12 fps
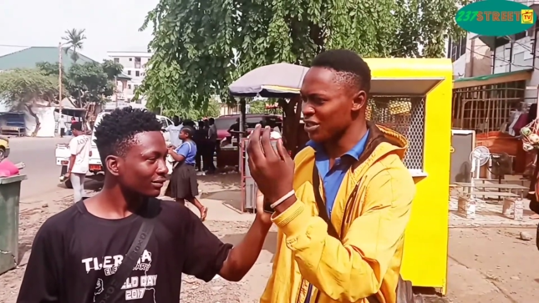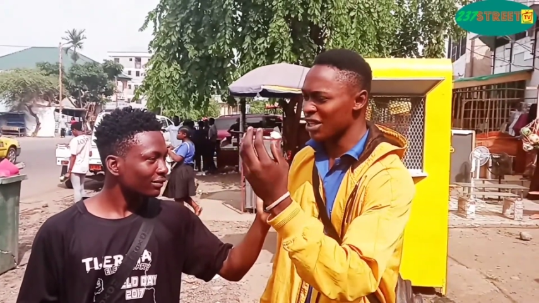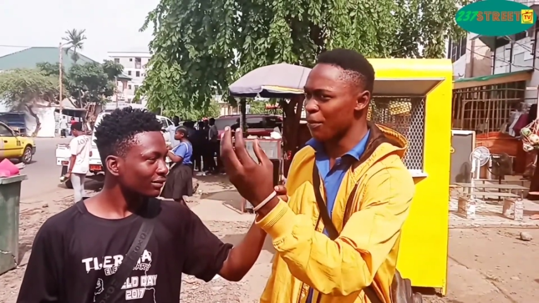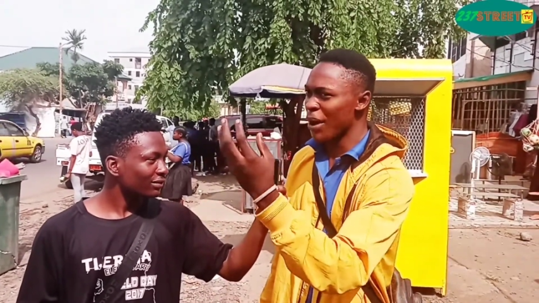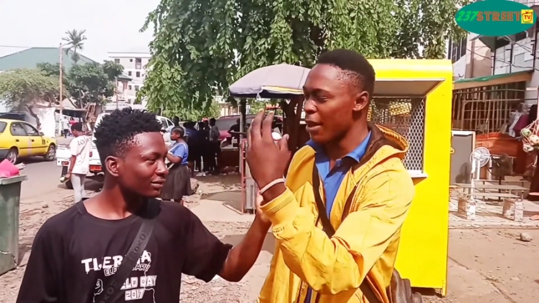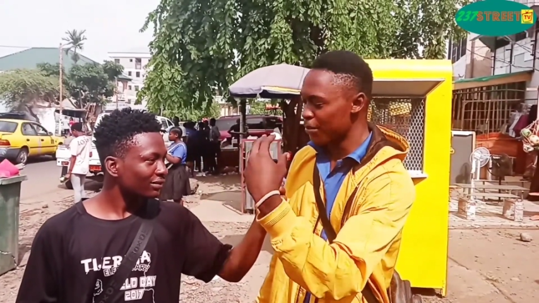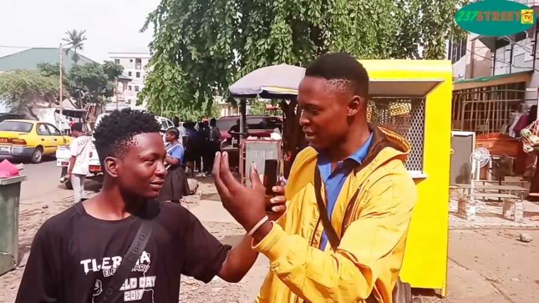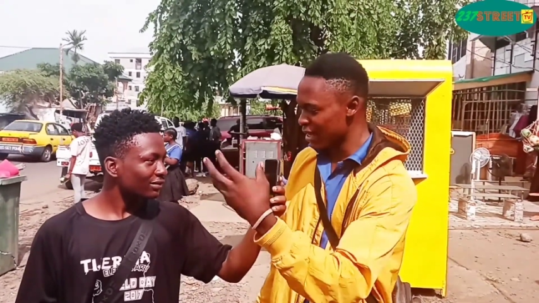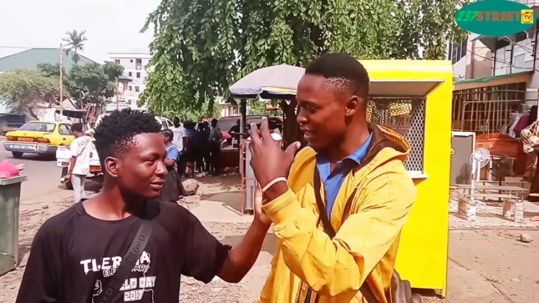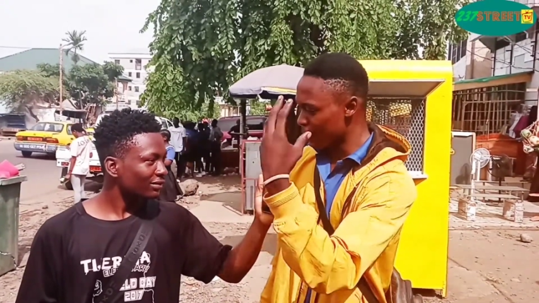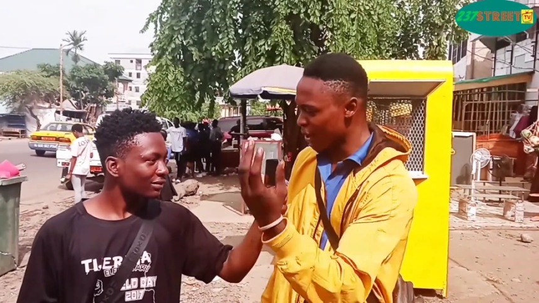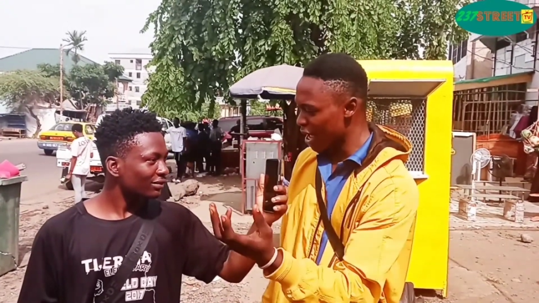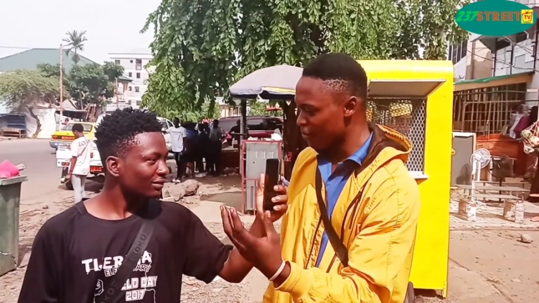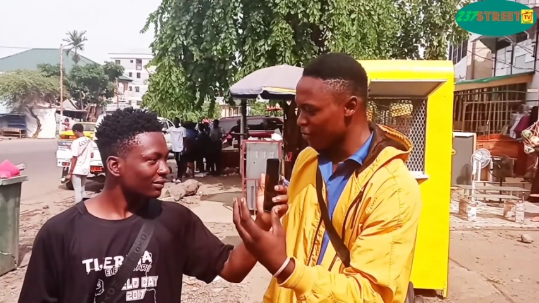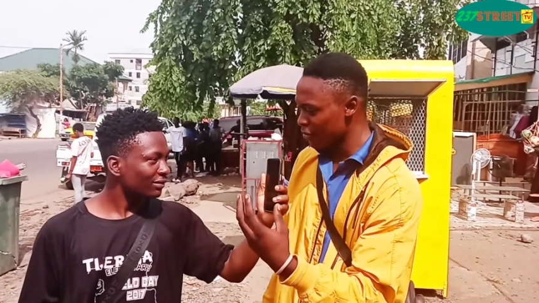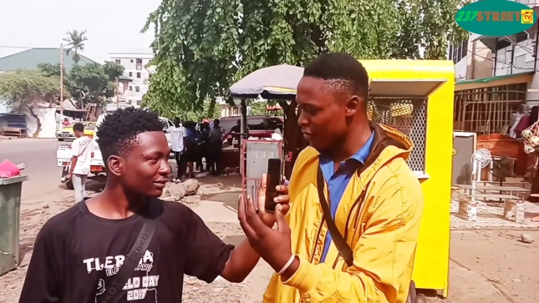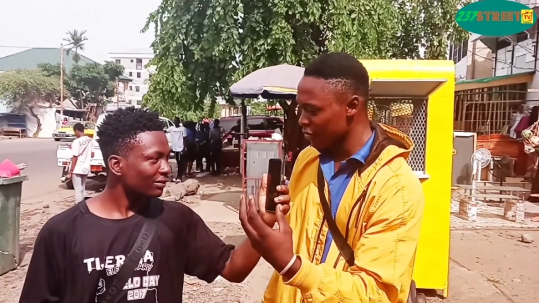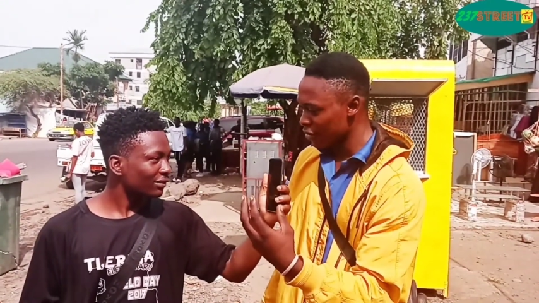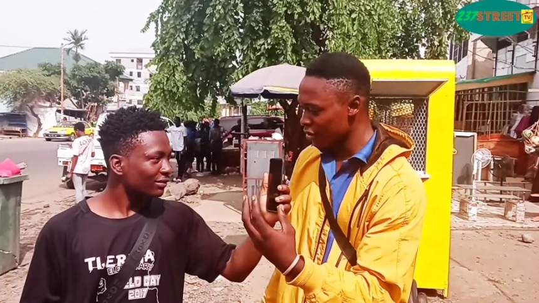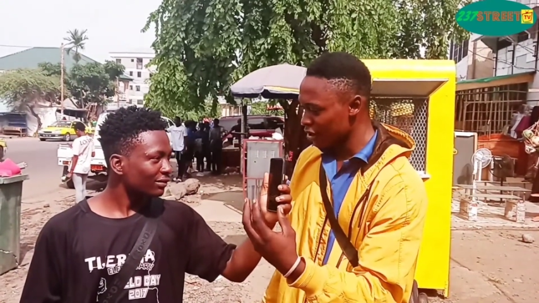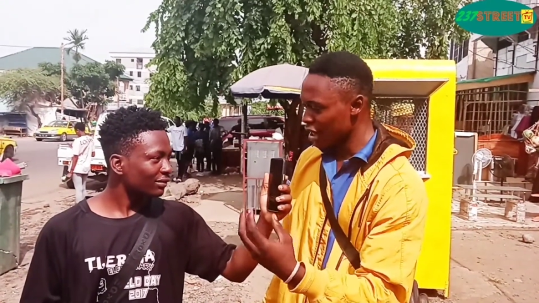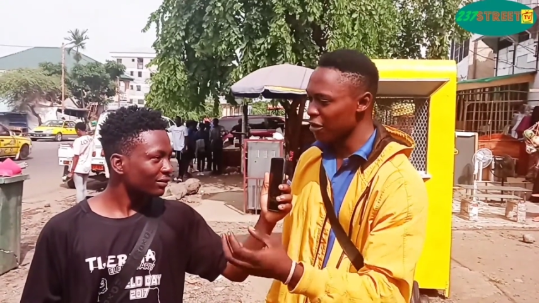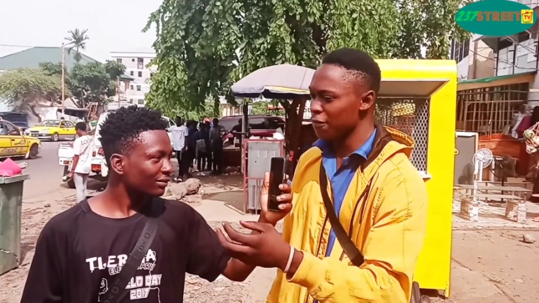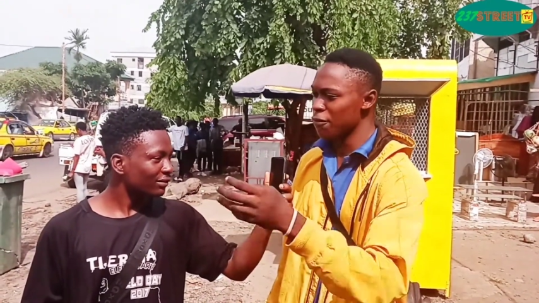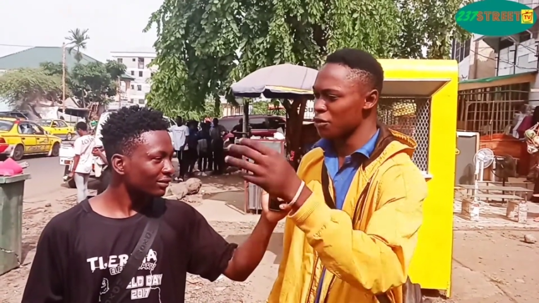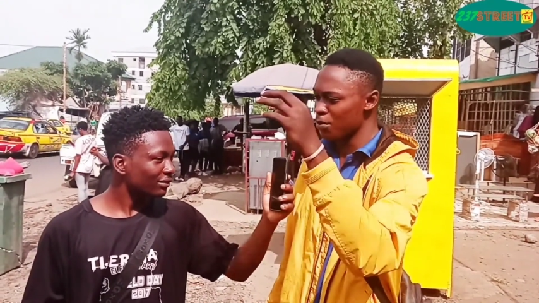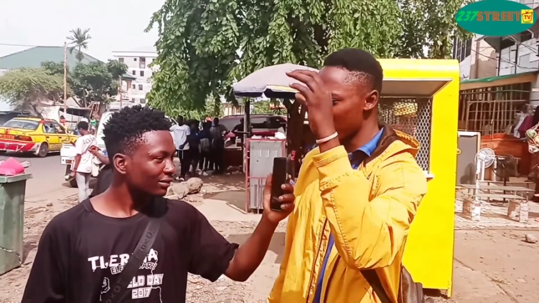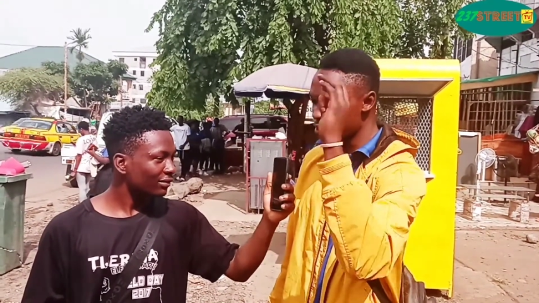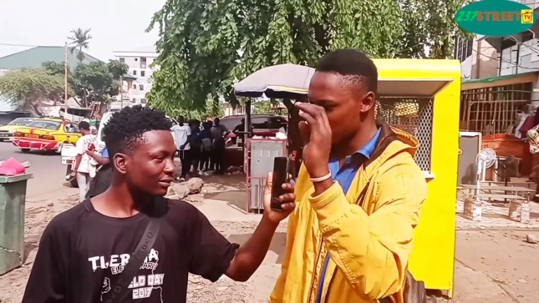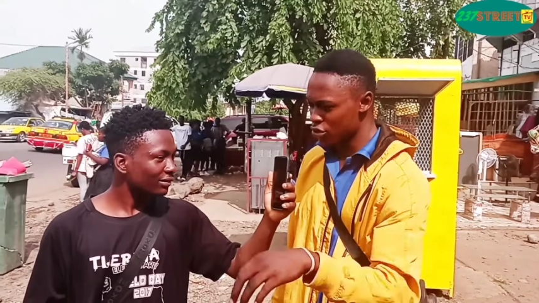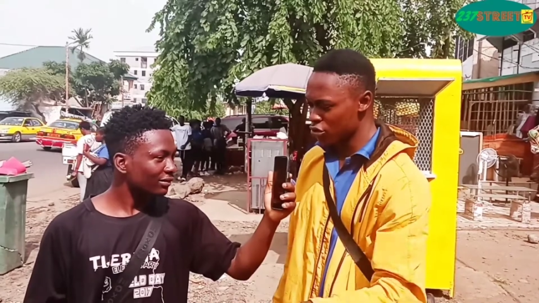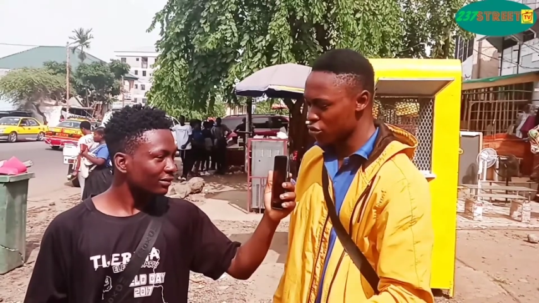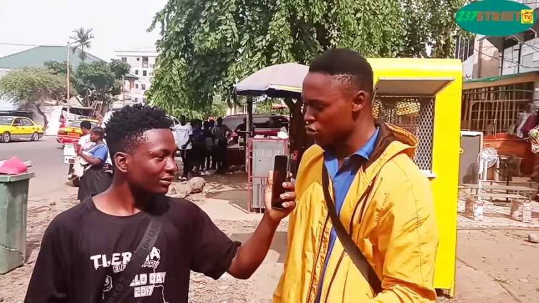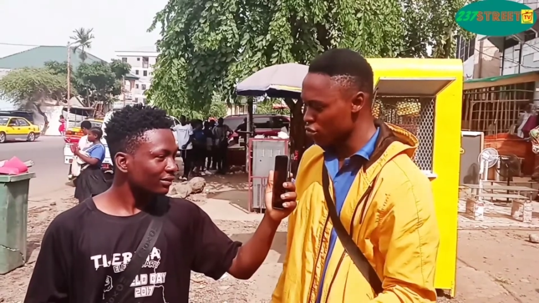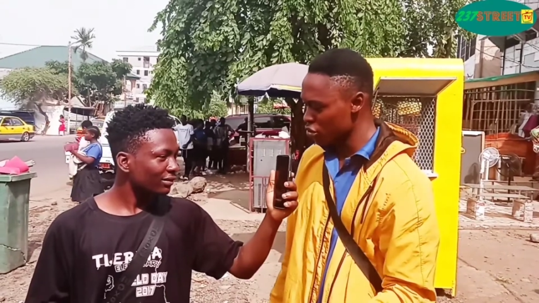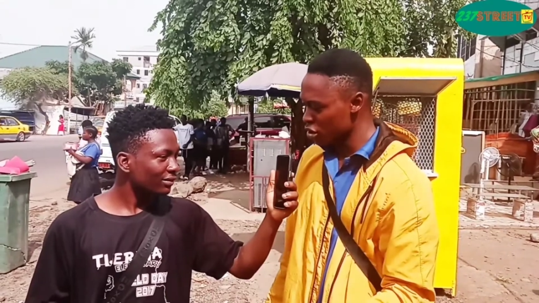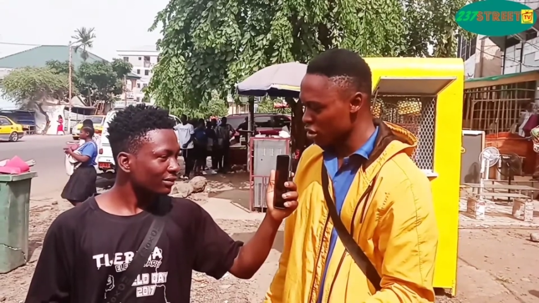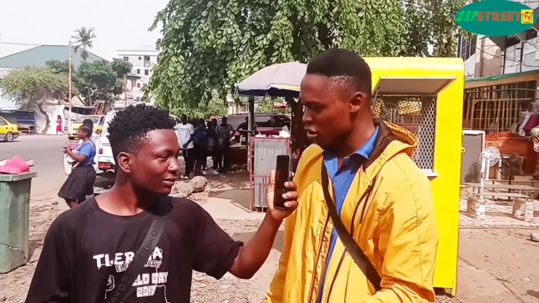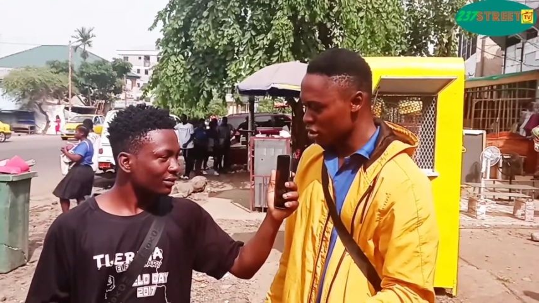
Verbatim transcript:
Speaker 1: It's a pipe. It's like a pipe that the food passes through.